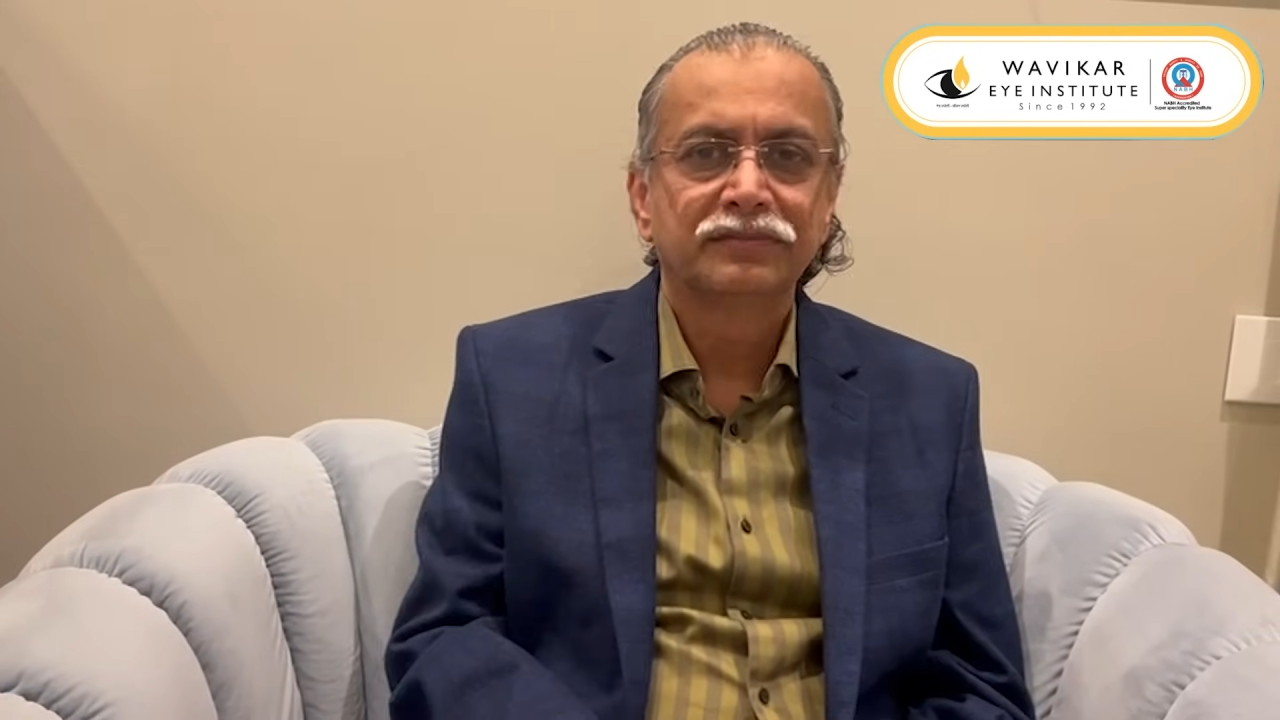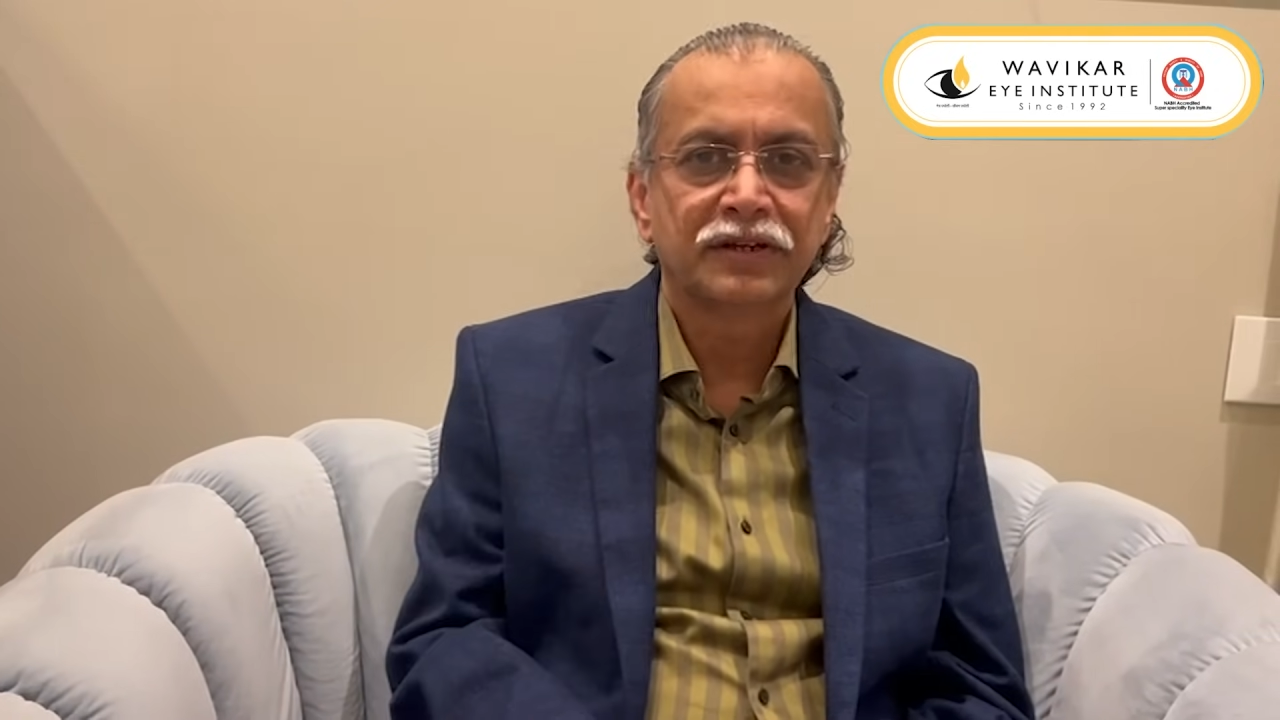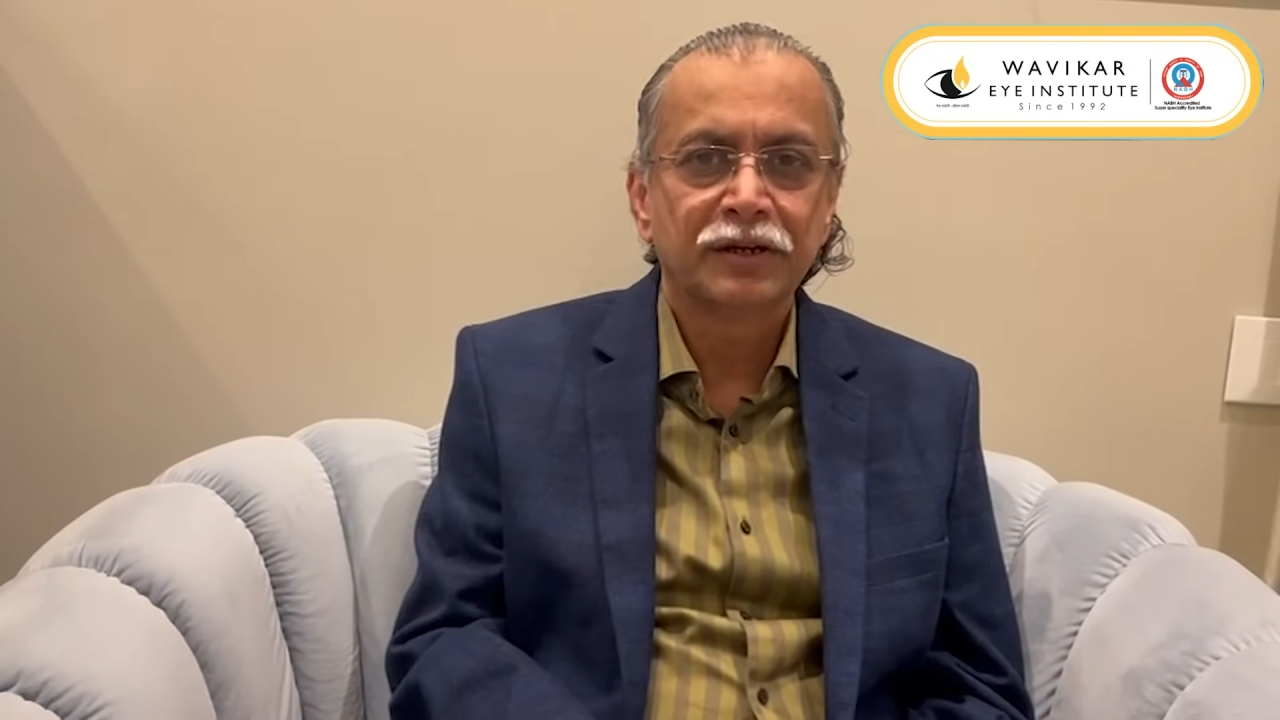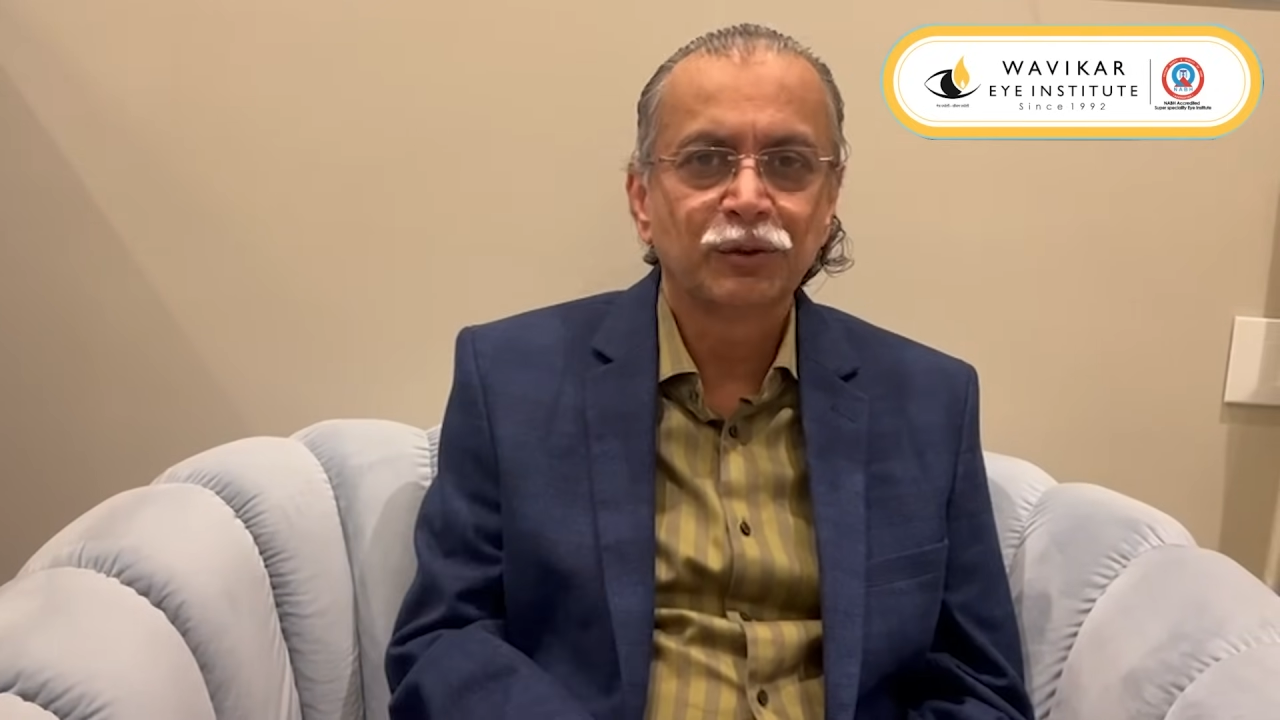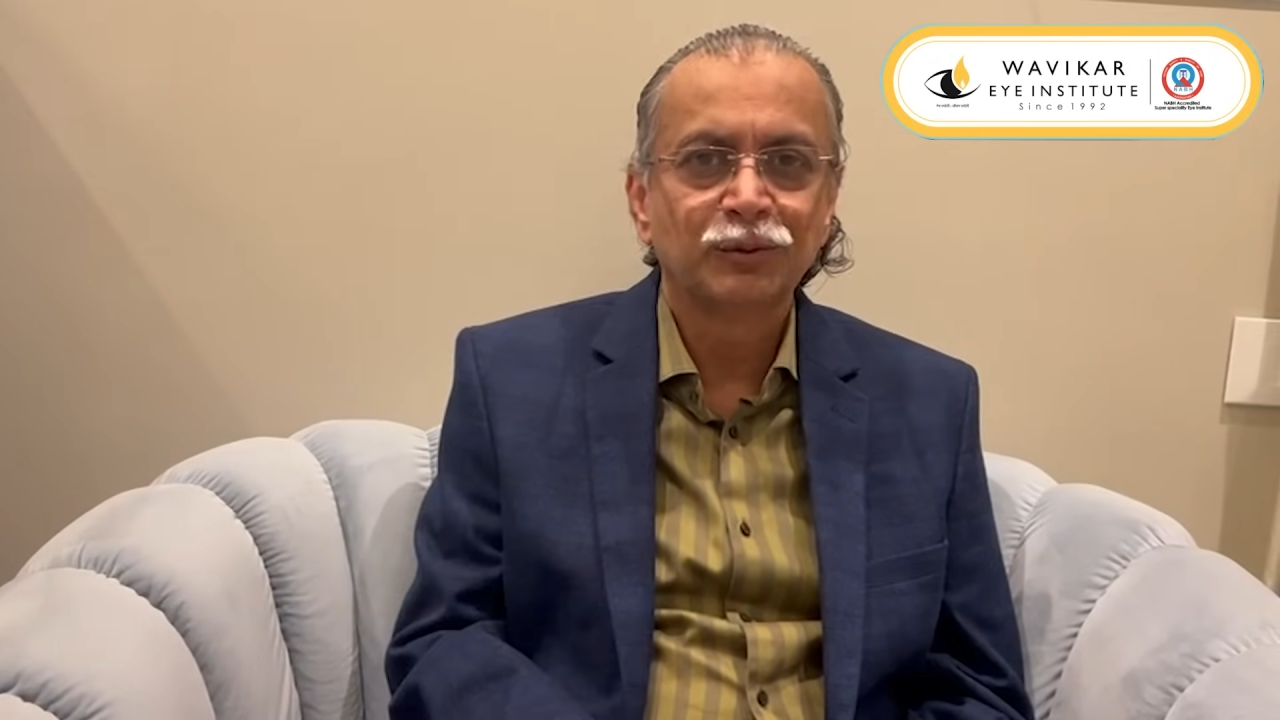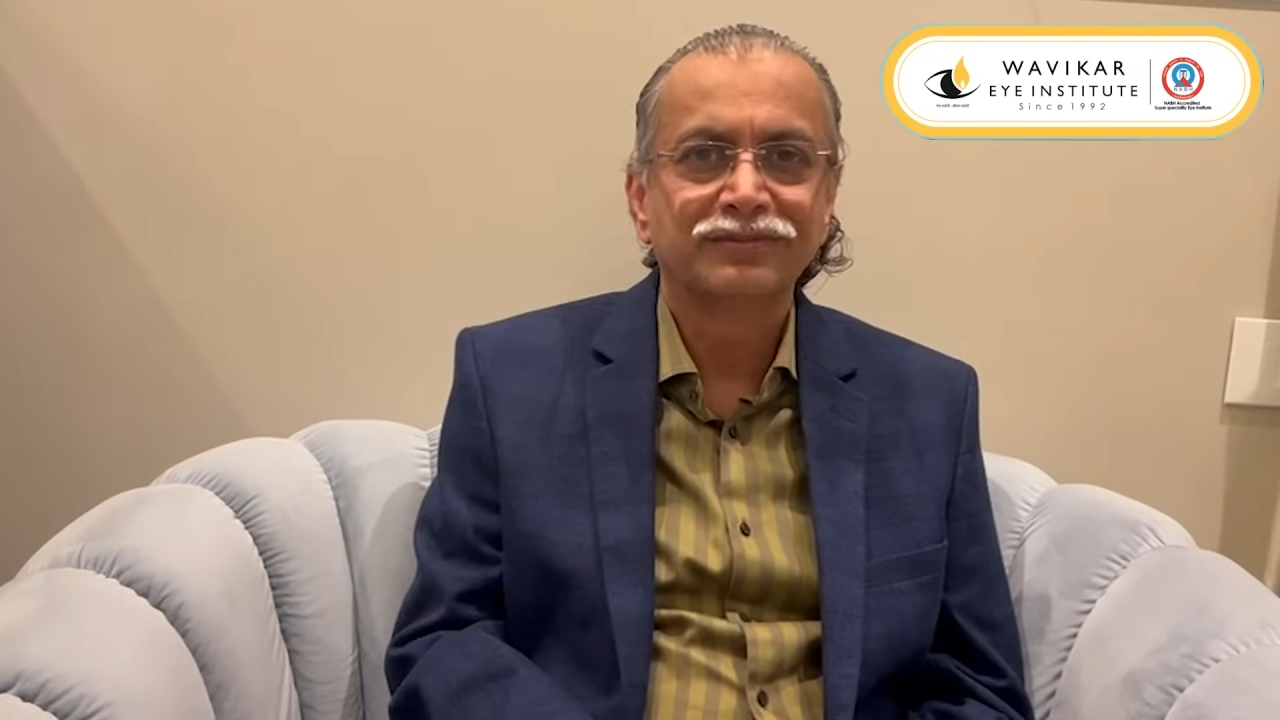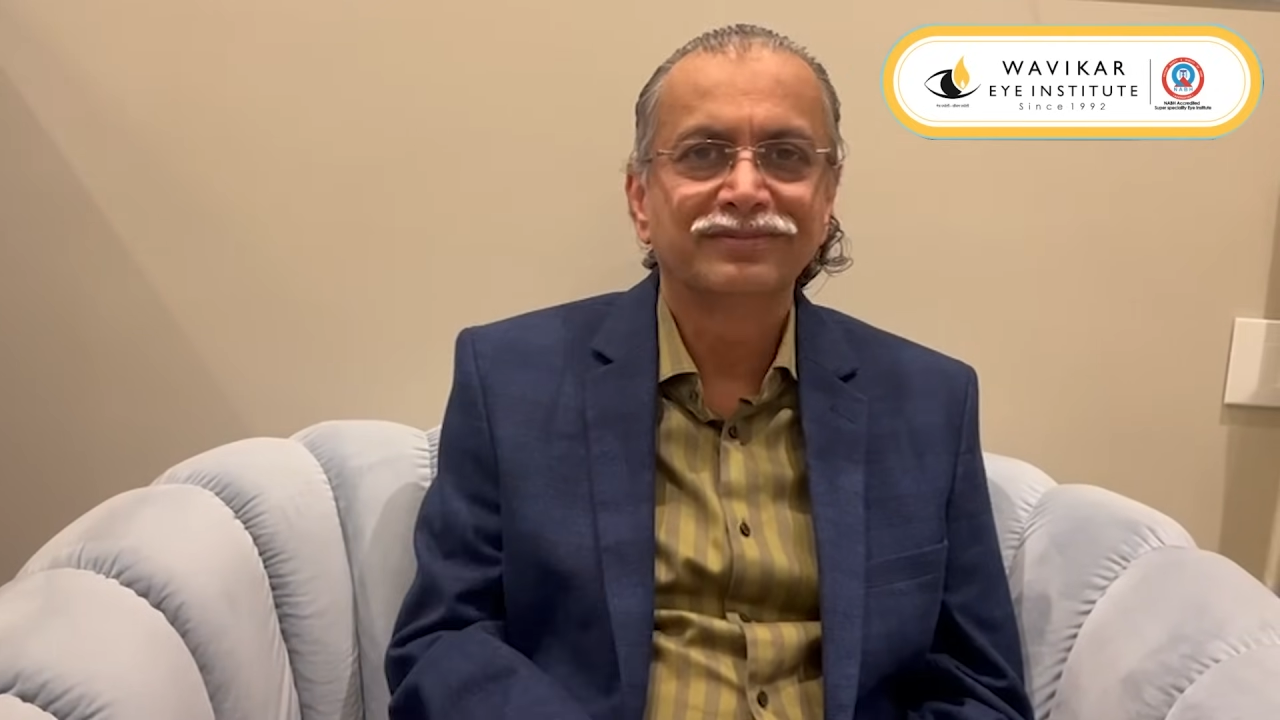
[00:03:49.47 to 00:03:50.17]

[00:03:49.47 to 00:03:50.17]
Thank you.